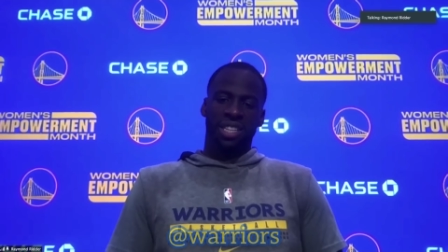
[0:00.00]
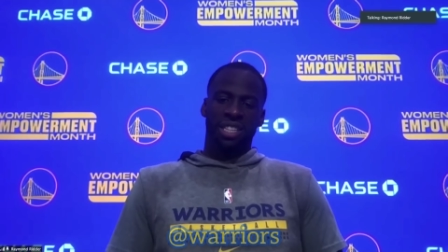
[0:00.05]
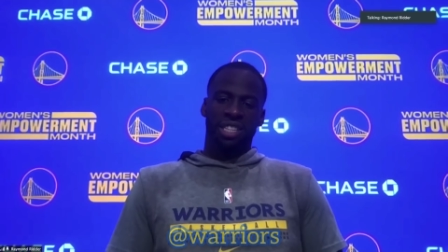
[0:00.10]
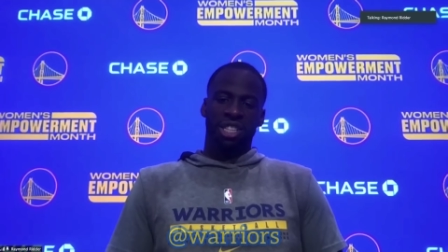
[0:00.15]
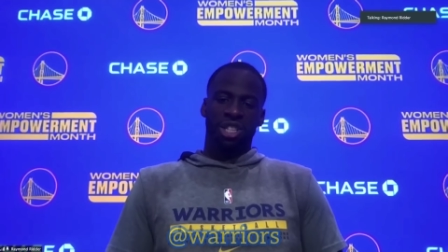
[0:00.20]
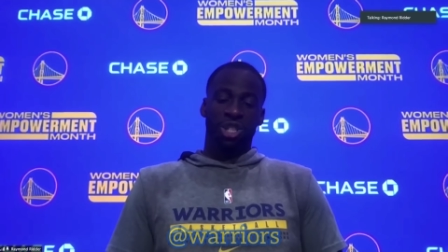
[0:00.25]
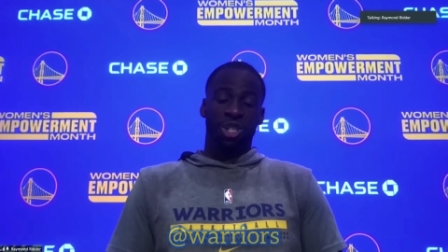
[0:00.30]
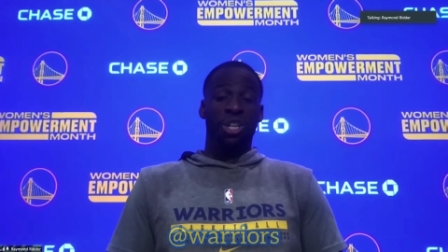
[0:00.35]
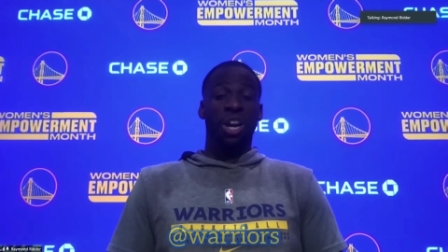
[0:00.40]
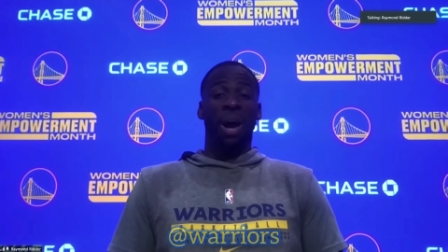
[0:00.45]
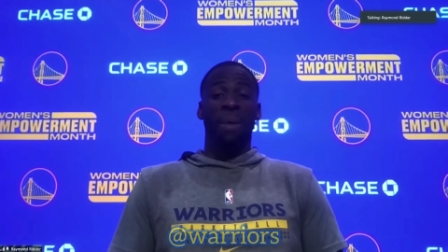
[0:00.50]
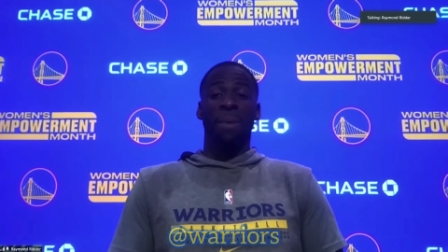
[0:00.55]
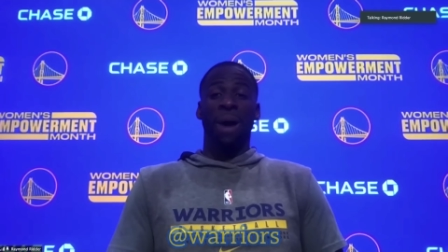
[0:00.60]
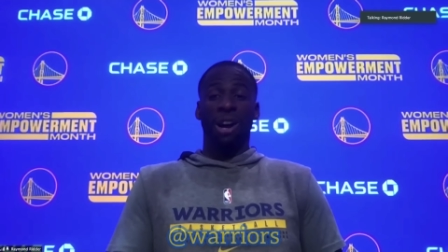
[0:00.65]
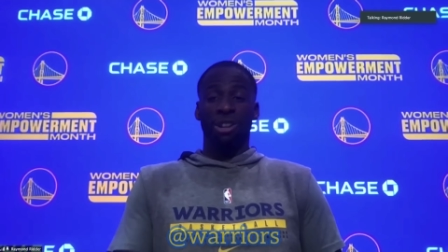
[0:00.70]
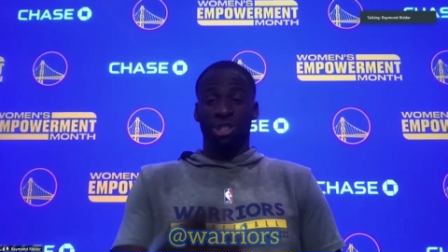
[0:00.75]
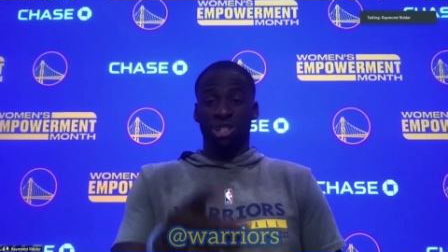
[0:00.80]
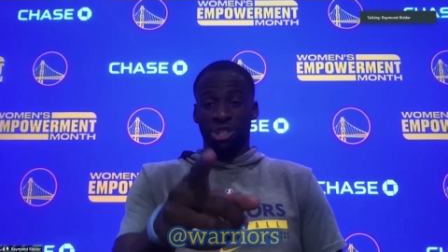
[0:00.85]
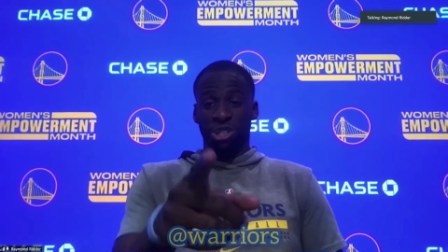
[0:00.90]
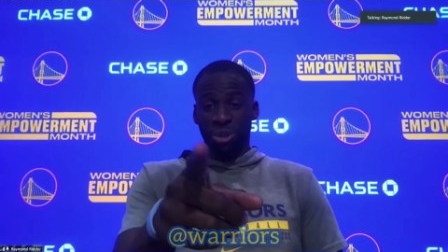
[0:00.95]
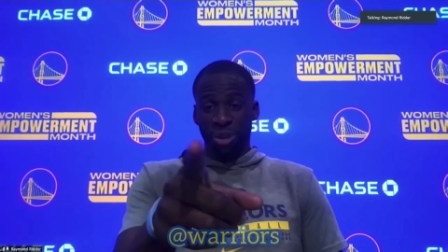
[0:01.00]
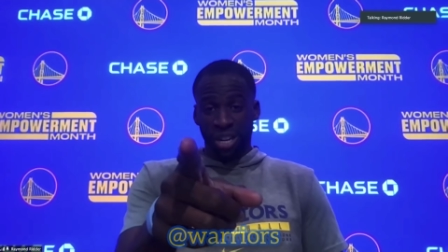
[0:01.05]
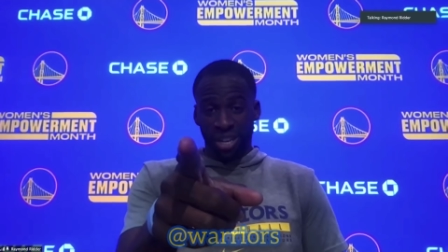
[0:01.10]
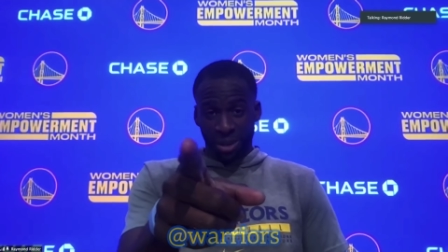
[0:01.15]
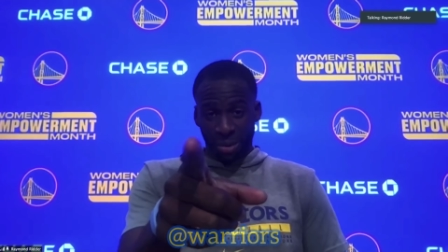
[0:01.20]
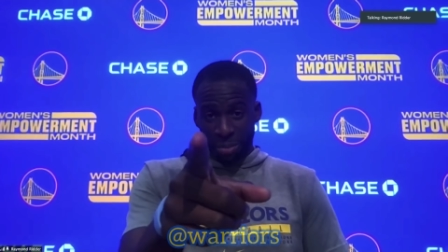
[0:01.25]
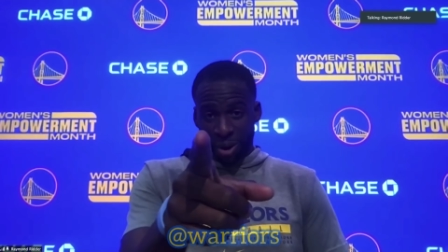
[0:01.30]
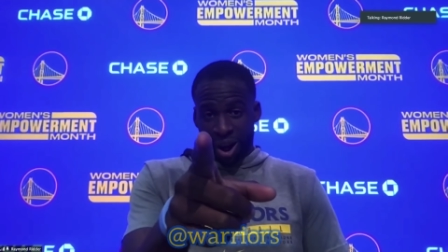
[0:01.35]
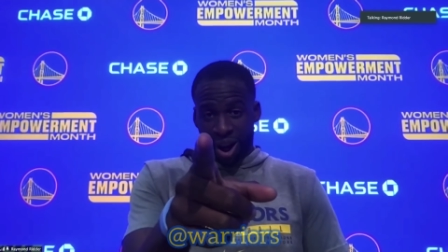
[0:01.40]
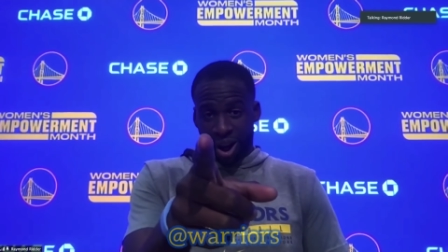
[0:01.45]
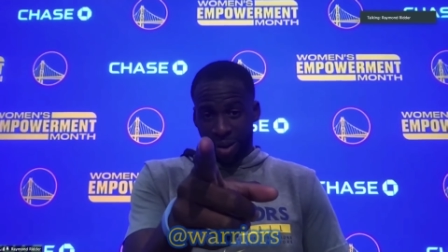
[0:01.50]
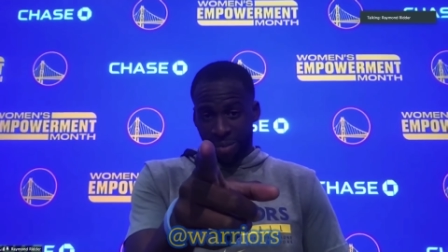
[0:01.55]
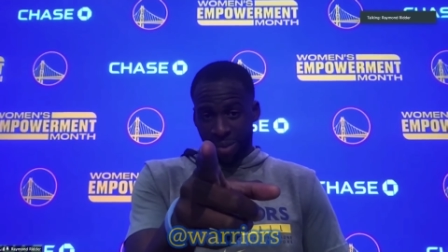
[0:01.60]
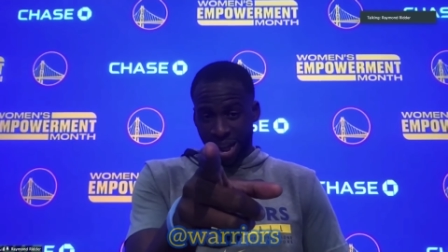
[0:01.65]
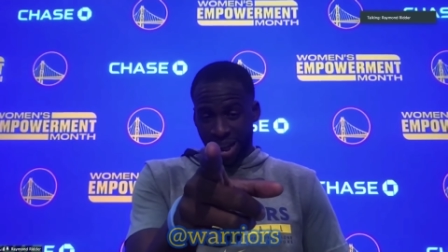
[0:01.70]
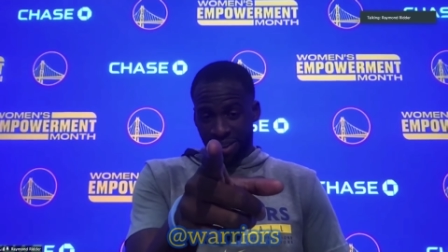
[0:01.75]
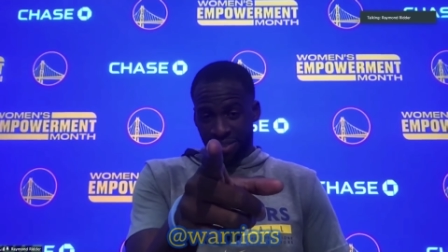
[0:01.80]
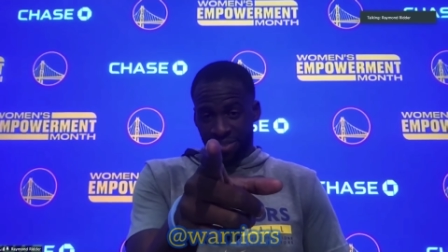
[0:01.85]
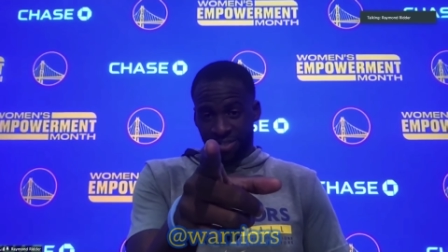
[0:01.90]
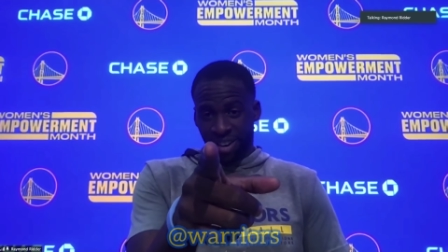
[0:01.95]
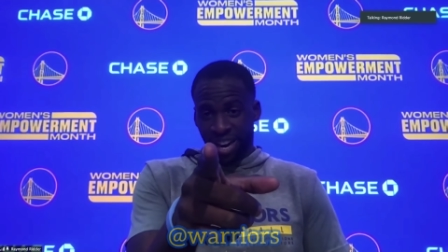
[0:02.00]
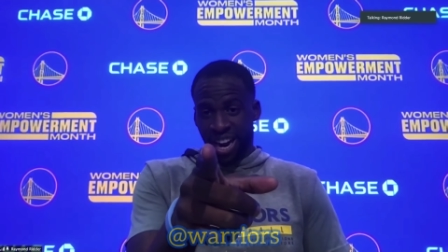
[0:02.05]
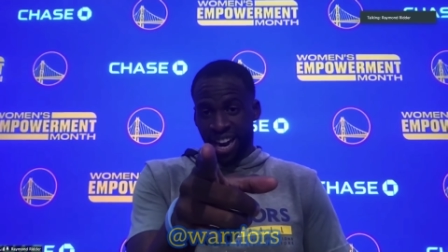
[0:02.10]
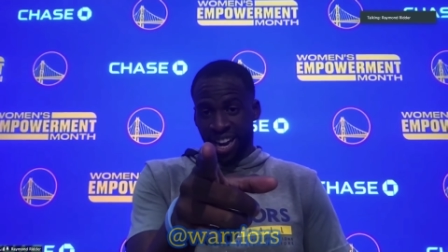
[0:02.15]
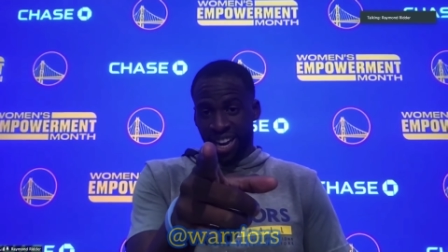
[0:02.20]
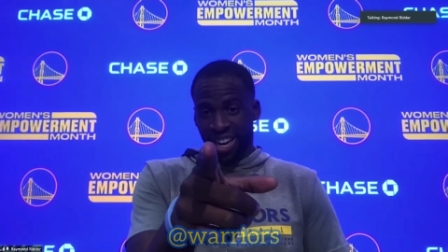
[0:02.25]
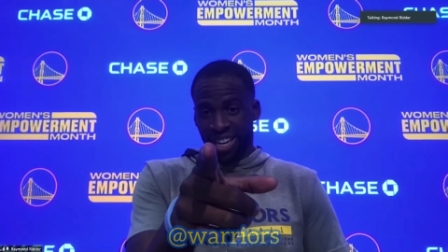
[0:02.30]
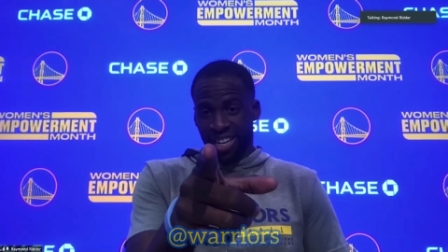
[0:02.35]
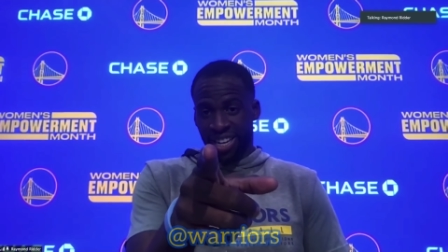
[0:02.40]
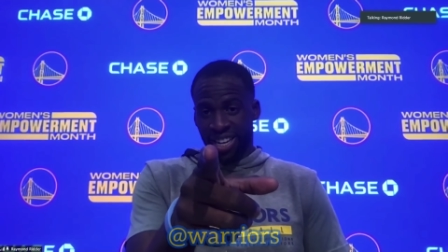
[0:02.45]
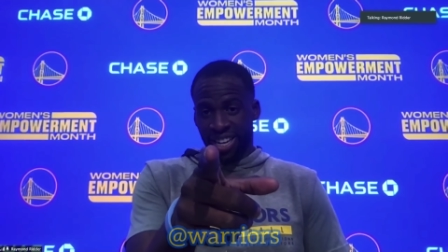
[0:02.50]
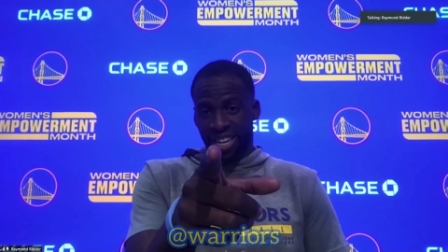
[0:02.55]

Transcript: Sh- about shooting the ball. Matter of fact,